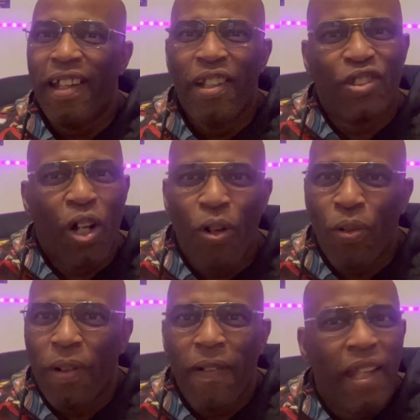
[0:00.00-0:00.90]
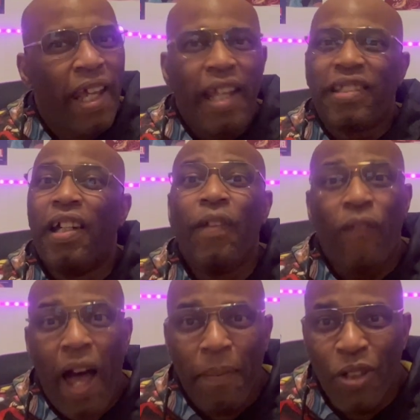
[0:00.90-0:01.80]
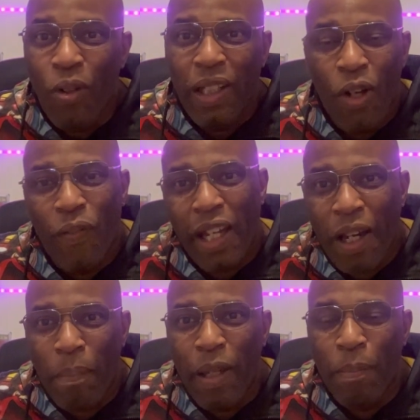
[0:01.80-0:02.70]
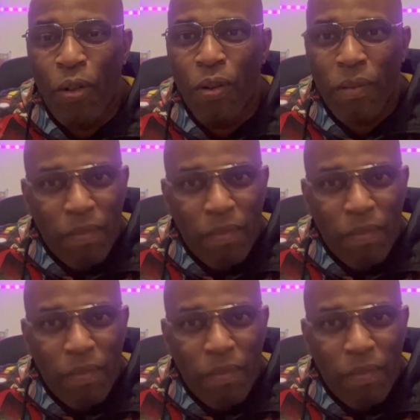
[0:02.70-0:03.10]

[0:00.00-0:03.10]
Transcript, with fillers: So it's good vibes only over here, people.